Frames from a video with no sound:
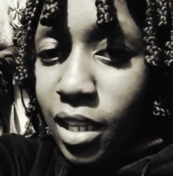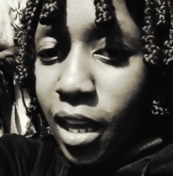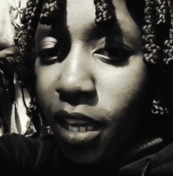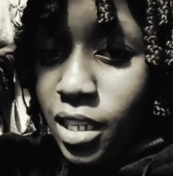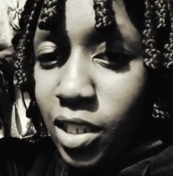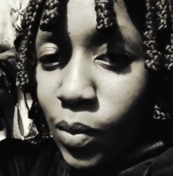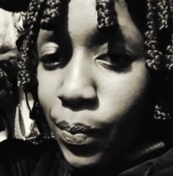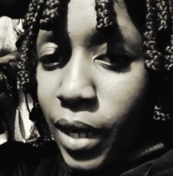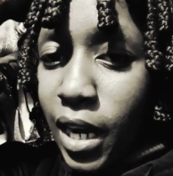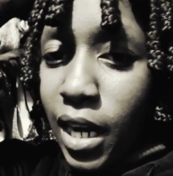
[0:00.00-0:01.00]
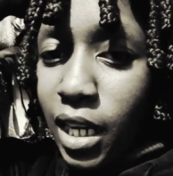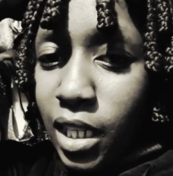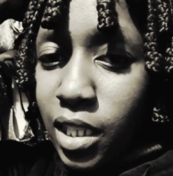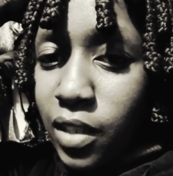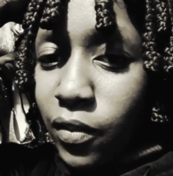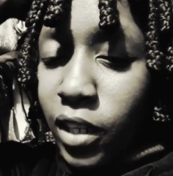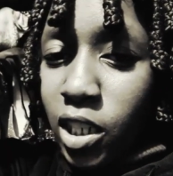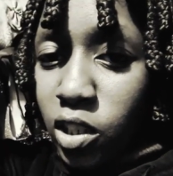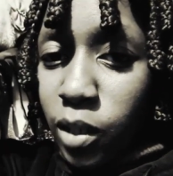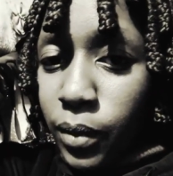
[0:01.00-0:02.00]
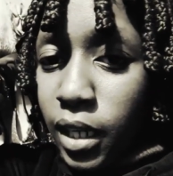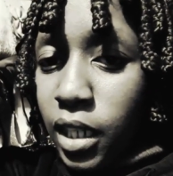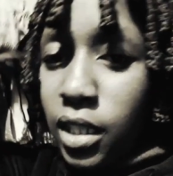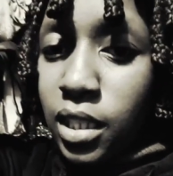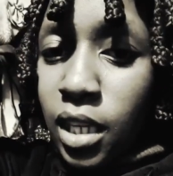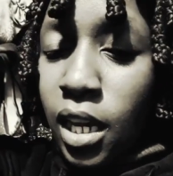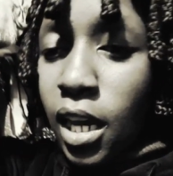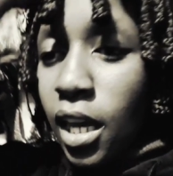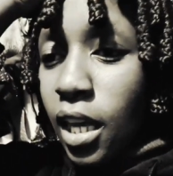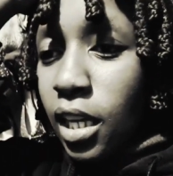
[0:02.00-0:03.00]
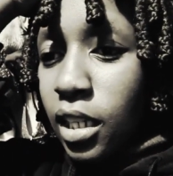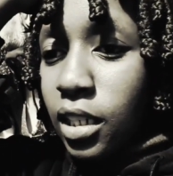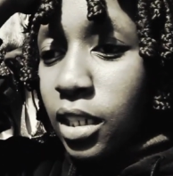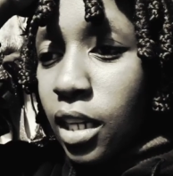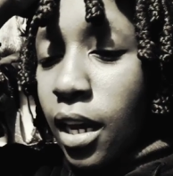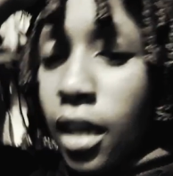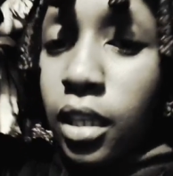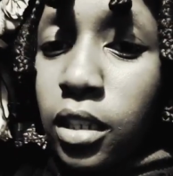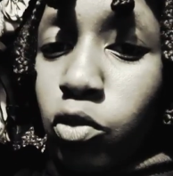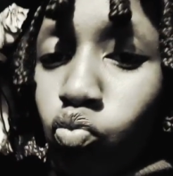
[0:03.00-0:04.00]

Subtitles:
I ate chapatis, fresh chapatis, and I